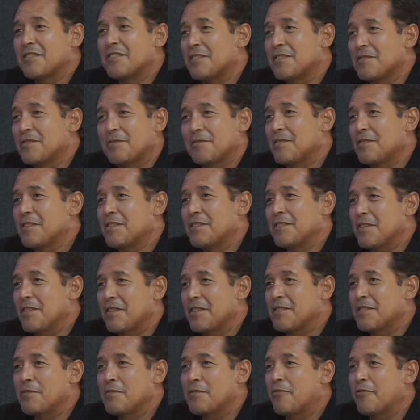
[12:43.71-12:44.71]
It's
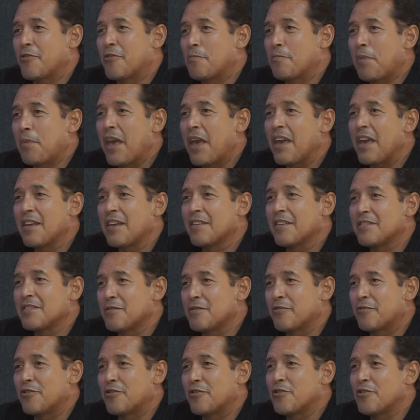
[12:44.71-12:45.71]
easy for pay,
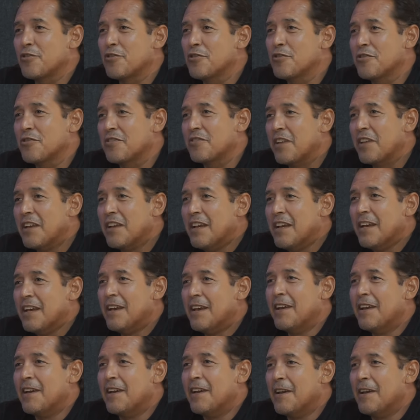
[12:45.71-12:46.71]
easy for use.
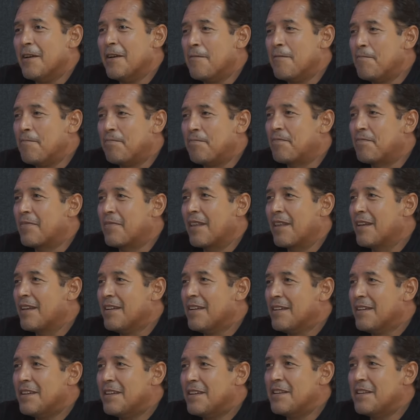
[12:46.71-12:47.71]

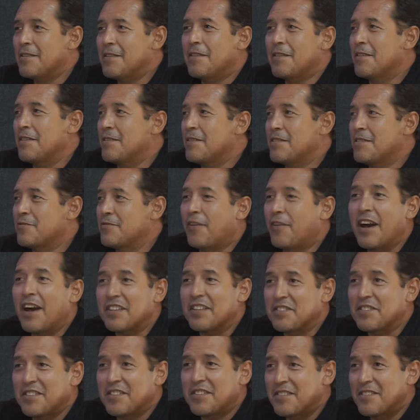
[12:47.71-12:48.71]
It's
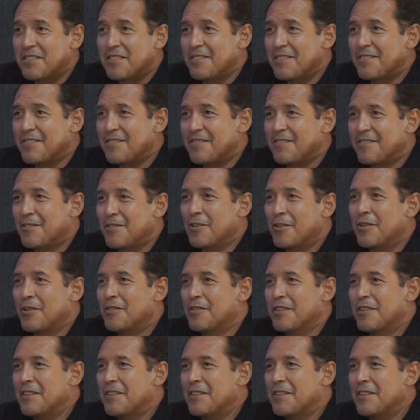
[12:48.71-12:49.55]
fast, you know.